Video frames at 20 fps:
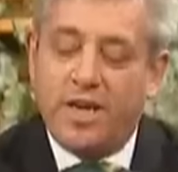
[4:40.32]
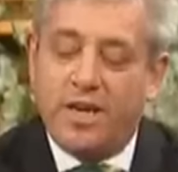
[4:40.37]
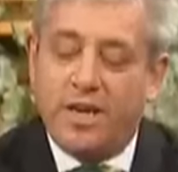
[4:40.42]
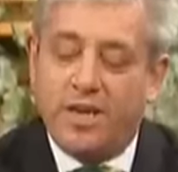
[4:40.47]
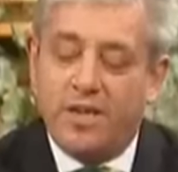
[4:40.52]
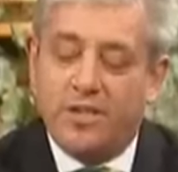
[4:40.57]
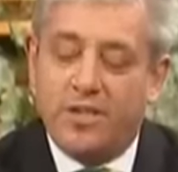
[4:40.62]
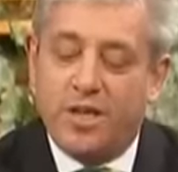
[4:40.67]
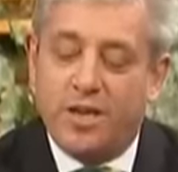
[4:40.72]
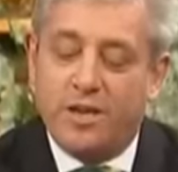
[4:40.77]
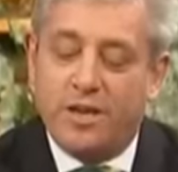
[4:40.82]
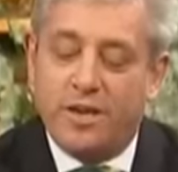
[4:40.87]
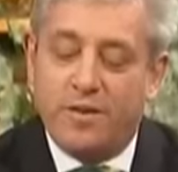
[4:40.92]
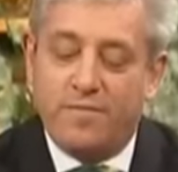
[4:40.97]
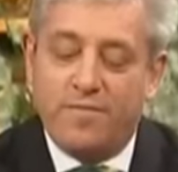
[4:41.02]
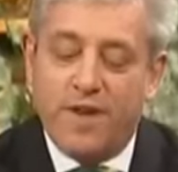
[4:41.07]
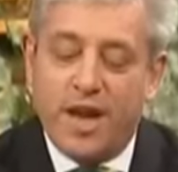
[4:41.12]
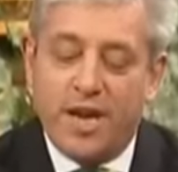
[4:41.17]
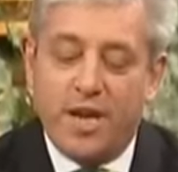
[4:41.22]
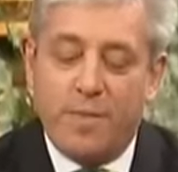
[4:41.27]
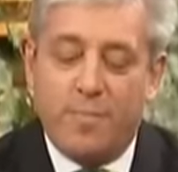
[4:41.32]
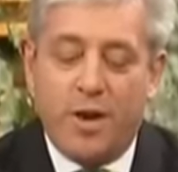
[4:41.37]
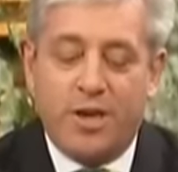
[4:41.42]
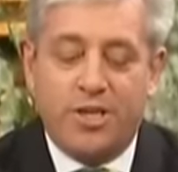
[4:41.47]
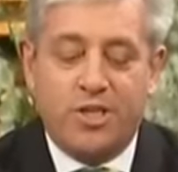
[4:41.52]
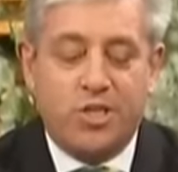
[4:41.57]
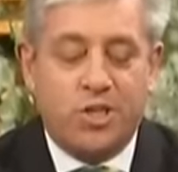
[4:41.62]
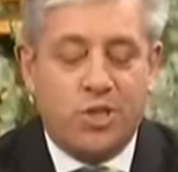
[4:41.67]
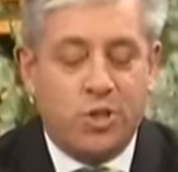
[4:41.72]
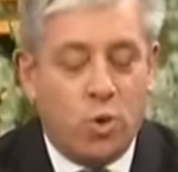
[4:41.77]
taking Silicon Valley
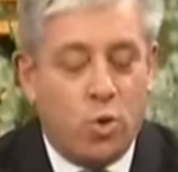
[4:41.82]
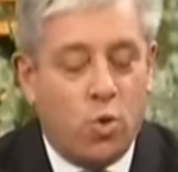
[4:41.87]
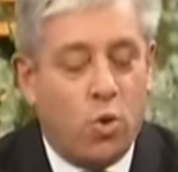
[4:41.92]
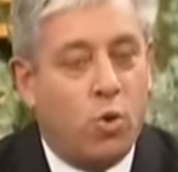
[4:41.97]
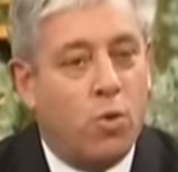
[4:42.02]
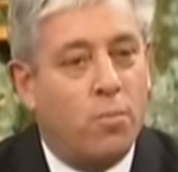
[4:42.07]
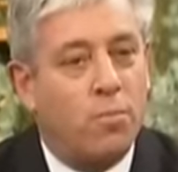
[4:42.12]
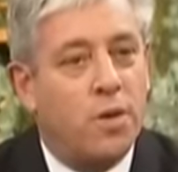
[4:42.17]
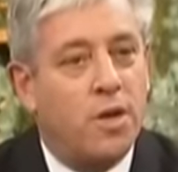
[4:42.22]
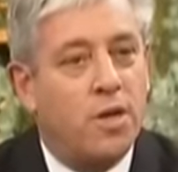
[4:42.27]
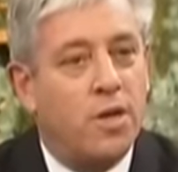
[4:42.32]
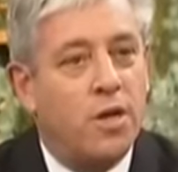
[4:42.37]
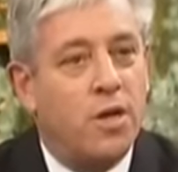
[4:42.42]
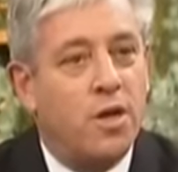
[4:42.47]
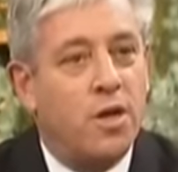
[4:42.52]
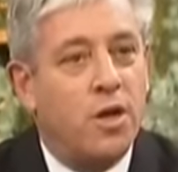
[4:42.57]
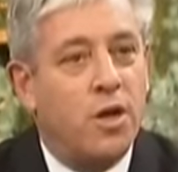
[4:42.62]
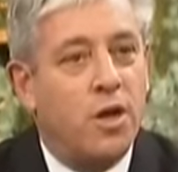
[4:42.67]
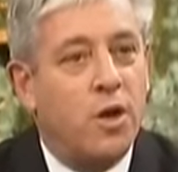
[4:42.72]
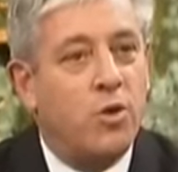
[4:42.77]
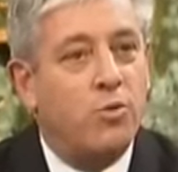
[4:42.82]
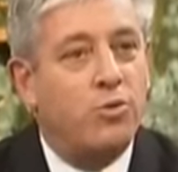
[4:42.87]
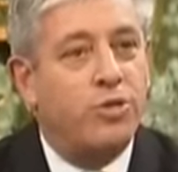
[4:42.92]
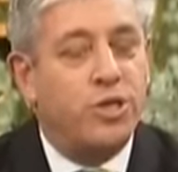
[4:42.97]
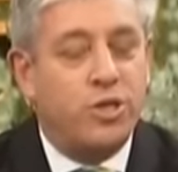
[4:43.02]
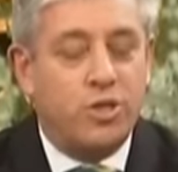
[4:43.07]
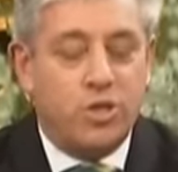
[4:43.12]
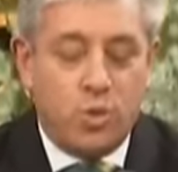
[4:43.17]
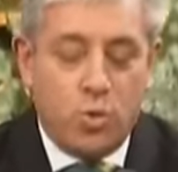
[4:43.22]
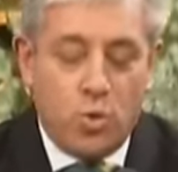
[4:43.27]
by storm,
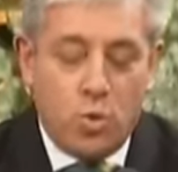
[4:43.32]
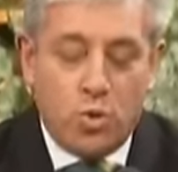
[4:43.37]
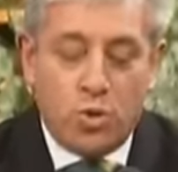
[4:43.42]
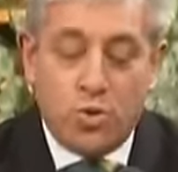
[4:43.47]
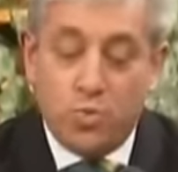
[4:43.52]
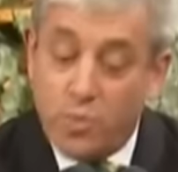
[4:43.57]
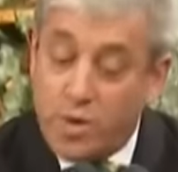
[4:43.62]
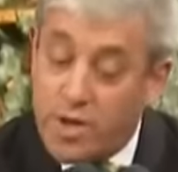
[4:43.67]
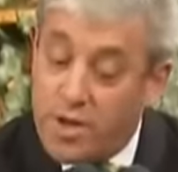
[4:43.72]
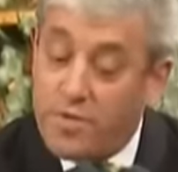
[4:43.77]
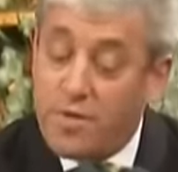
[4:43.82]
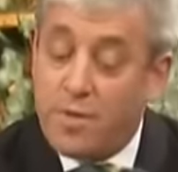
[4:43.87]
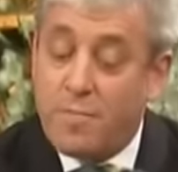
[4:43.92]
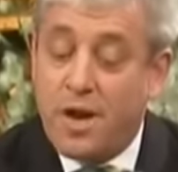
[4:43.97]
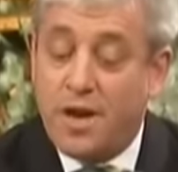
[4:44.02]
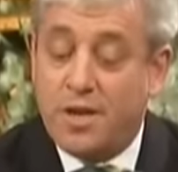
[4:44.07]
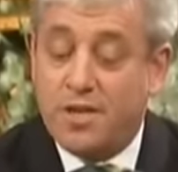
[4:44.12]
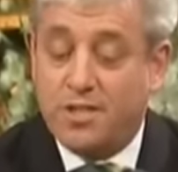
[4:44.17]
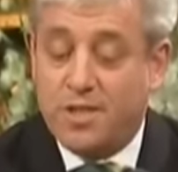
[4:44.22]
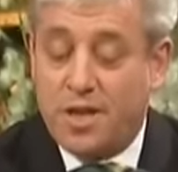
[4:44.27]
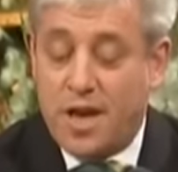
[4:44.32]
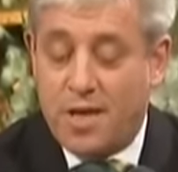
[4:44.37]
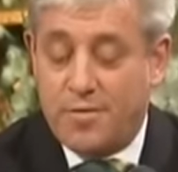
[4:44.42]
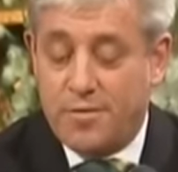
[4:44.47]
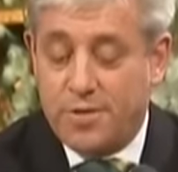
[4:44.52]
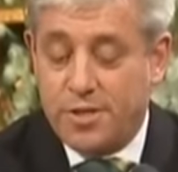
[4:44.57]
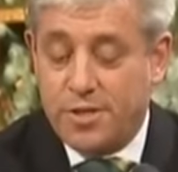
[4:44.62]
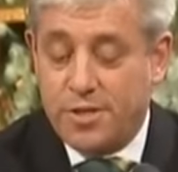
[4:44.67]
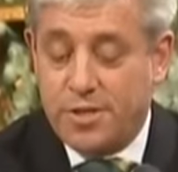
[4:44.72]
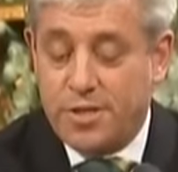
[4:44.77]
holding talks with, amongst
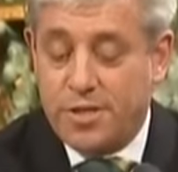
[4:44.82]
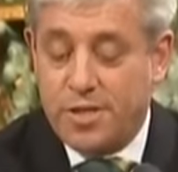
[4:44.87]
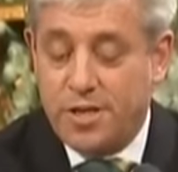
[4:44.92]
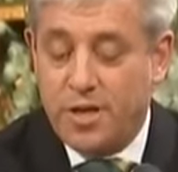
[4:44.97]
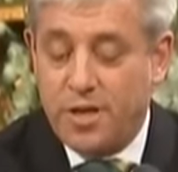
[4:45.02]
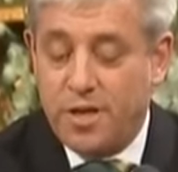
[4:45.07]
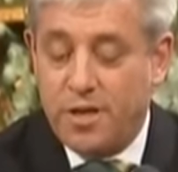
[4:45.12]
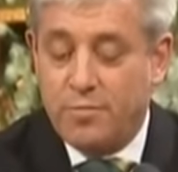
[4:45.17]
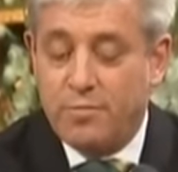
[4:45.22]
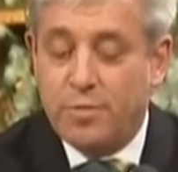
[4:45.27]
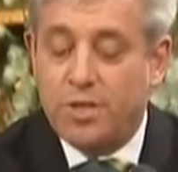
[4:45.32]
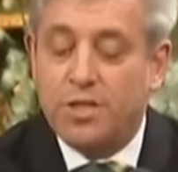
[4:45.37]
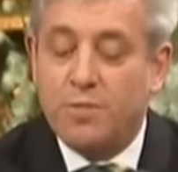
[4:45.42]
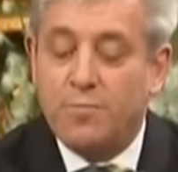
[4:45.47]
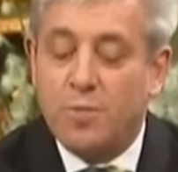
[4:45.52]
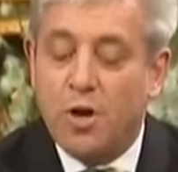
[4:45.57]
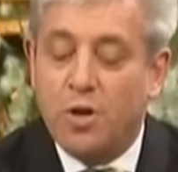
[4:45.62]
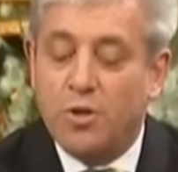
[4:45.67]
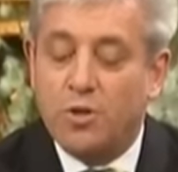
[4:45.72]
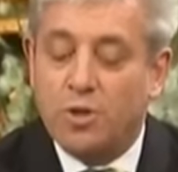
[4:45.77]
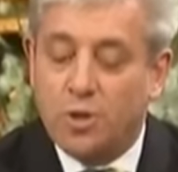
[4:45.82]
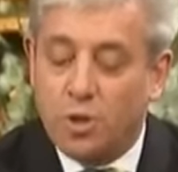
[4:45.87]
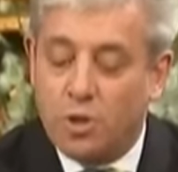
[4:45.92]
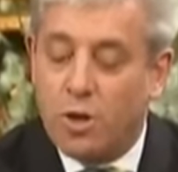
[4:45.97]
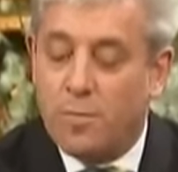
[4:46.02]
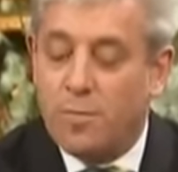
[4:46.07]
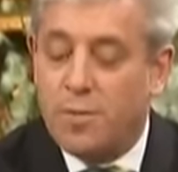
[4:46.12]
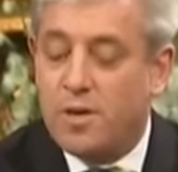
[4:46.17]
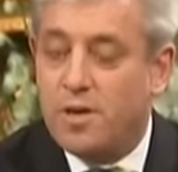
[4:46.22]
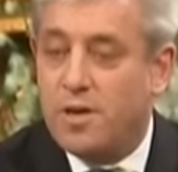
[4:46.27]
others, Mr. Mark
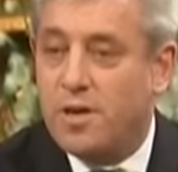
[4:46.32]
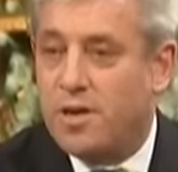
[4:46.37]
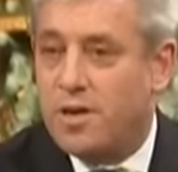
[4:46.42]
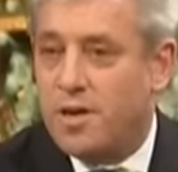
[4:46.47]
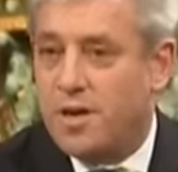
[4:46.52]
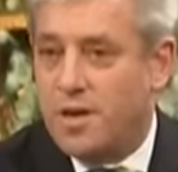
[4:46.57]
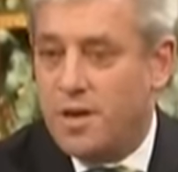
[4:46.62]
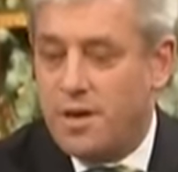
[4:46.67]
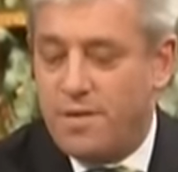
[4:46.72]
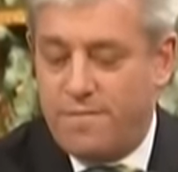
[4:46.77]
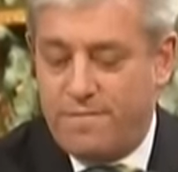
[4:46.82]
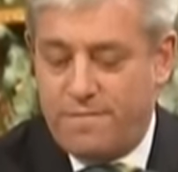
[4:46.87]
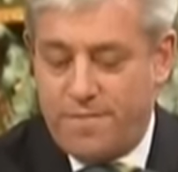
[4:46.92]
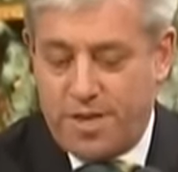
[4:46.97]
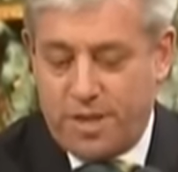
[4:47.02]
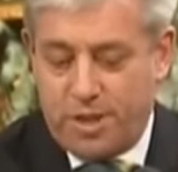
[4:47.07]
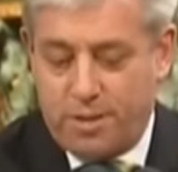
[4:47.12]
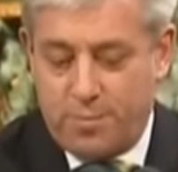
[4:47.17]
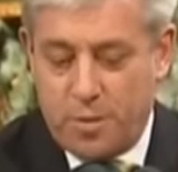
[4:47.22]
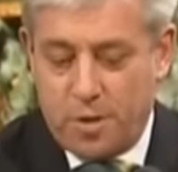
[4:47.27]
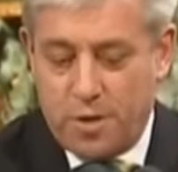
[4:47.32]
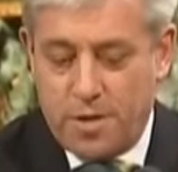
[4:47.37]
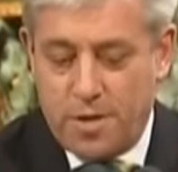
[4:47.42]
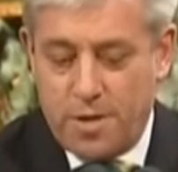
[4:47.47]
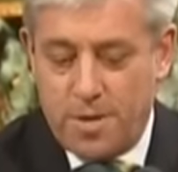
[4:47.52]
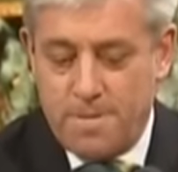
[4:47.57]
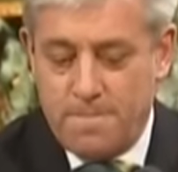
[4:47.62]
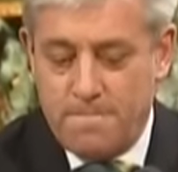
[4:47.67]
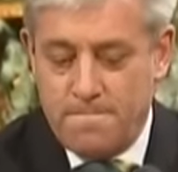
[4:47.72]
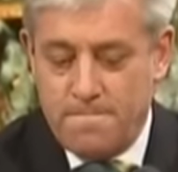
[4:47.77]
Zuckerberg of
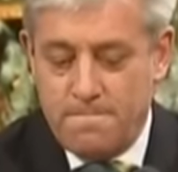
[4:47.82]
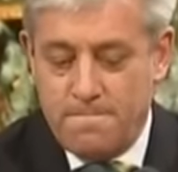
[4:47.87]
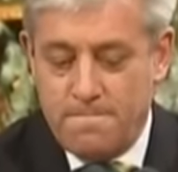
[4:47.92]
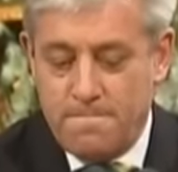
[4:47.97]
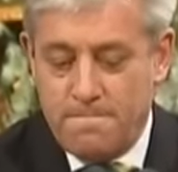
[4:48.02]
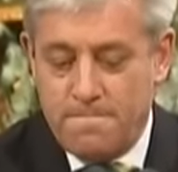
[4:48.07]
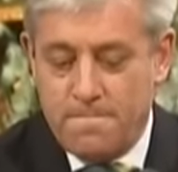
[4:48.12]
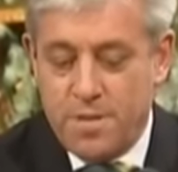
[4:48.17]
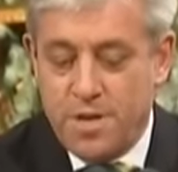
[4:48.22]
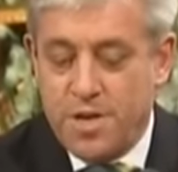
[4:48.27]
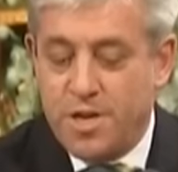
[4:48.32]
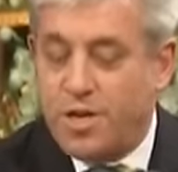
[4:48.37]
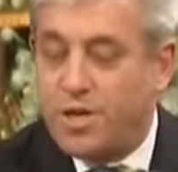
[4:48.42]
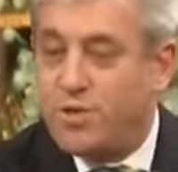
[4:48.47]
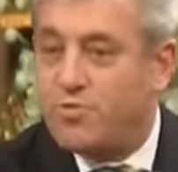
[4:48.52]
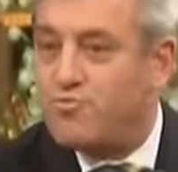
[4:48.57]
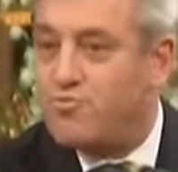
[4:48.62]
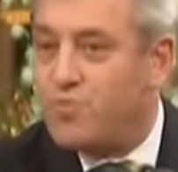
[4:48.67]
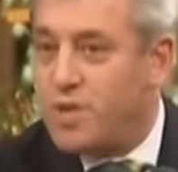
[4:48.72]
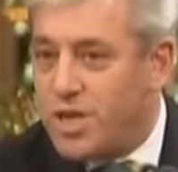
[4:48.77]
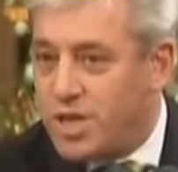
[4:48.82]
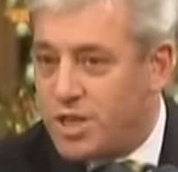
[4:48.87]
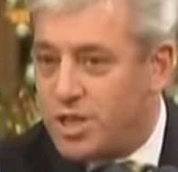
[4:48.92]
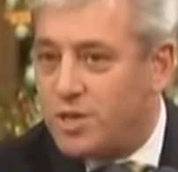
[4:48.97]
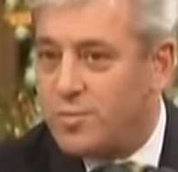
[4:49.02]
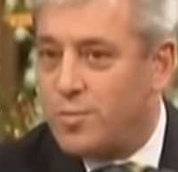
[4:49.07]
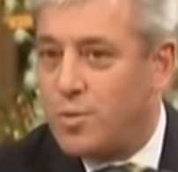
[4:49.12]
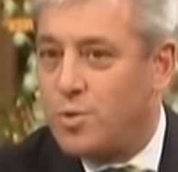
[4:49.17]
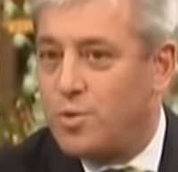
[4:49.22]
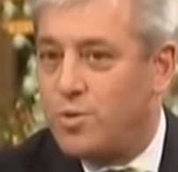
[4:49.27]
Facebook. It is
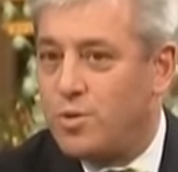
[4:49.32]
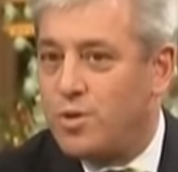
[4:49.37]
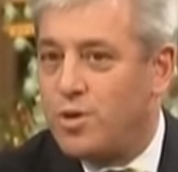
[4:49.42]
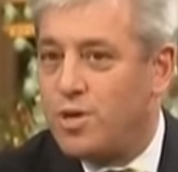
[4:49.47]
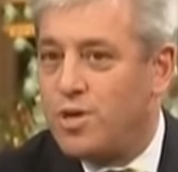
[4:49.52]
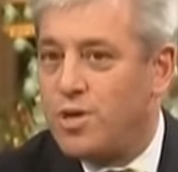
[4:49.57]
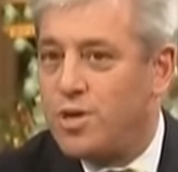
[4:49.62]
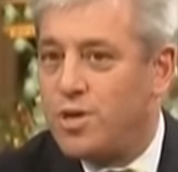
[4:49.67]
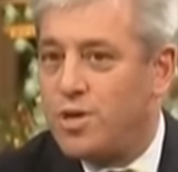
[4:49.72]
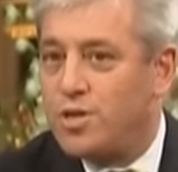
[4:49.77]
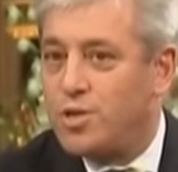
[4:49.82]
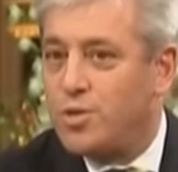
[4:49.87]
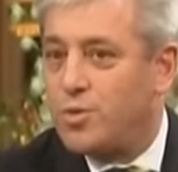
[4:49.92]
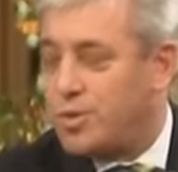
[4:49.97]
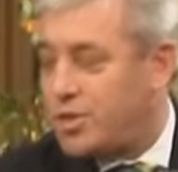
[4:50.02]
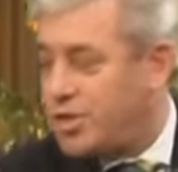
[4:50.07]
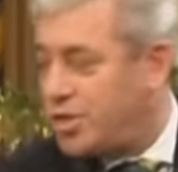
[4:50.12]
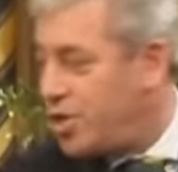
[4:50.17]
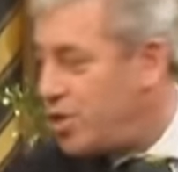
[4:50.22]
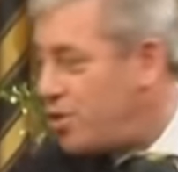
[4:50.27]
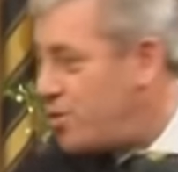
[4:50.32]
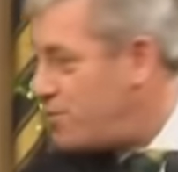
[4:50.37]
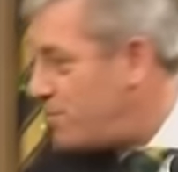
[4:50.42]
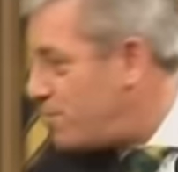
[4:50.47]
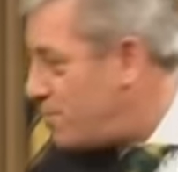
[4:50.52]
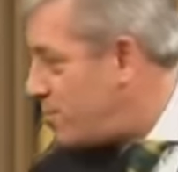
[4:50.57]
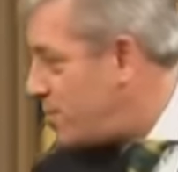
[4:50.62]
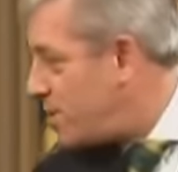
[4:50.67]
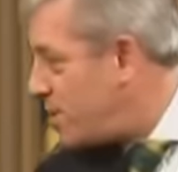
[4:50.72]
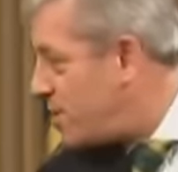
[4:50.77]
reasonable to
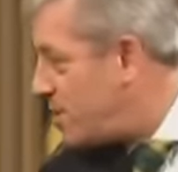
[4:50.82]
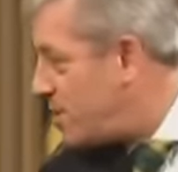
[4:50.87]
assume,